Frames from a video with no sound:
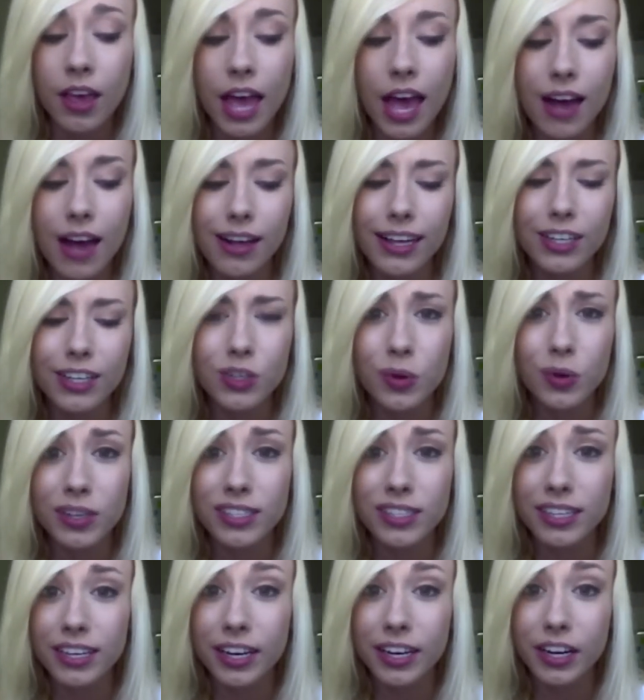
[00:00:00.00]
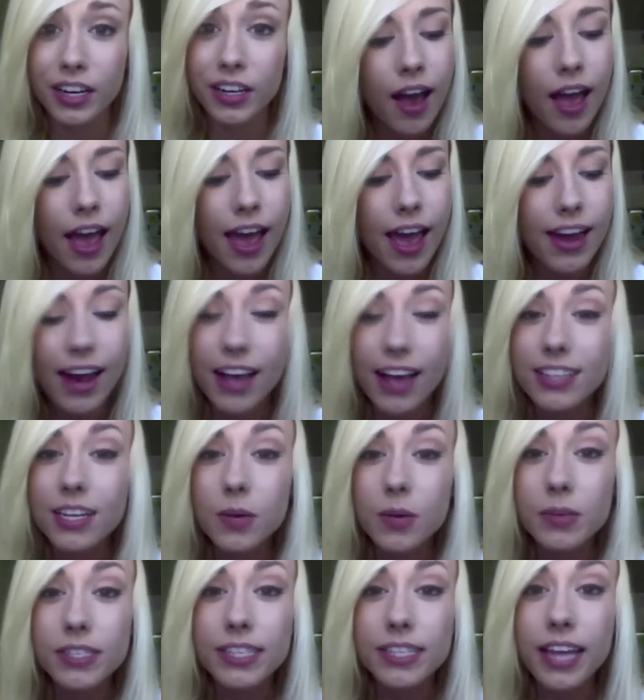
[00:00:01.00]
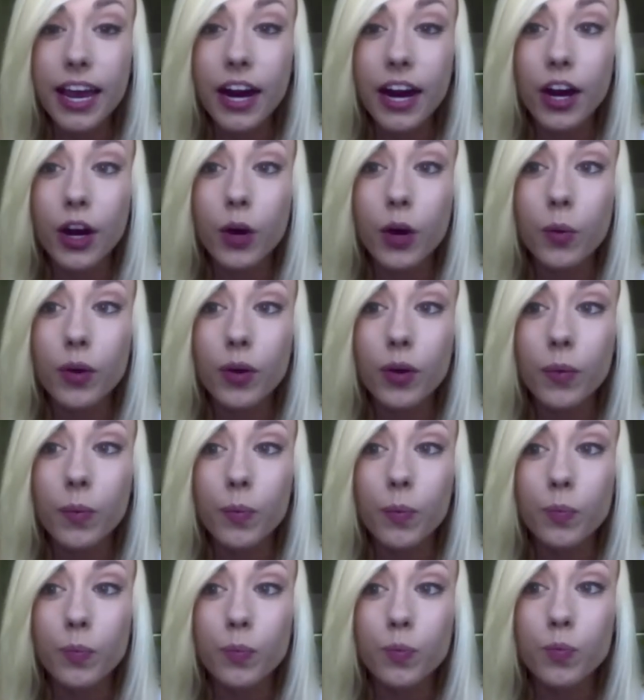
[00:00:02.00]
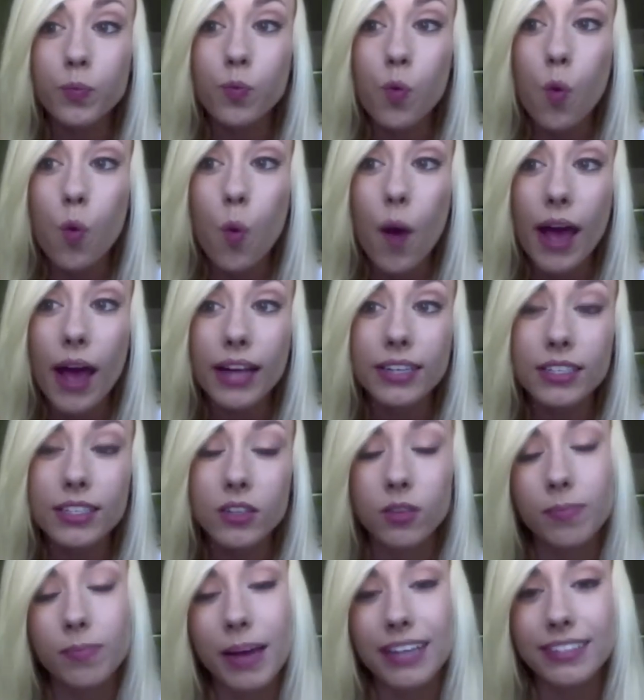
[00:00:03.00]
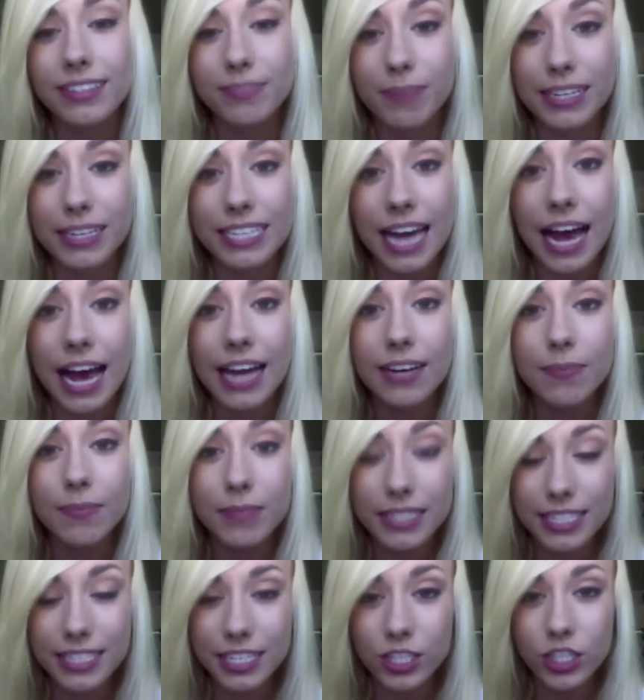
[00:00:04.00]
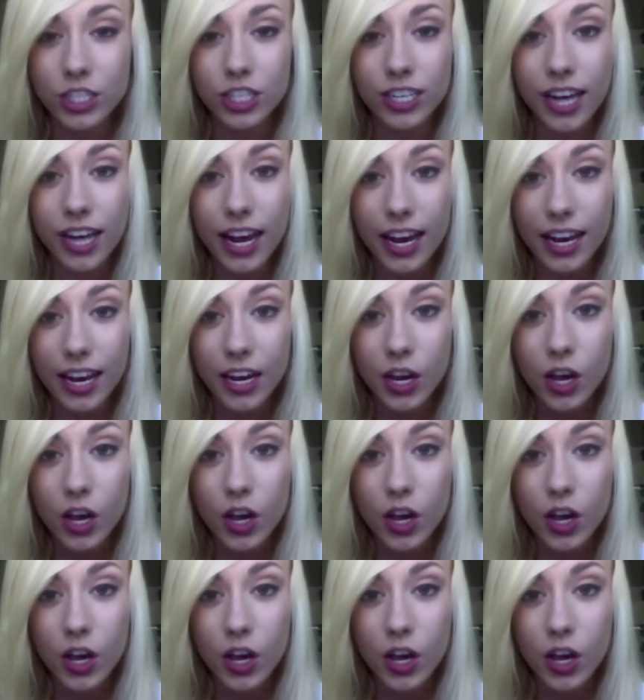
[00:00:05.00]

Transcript: Like twice a year. And as I was there, we went, or my dad, my sister, and I,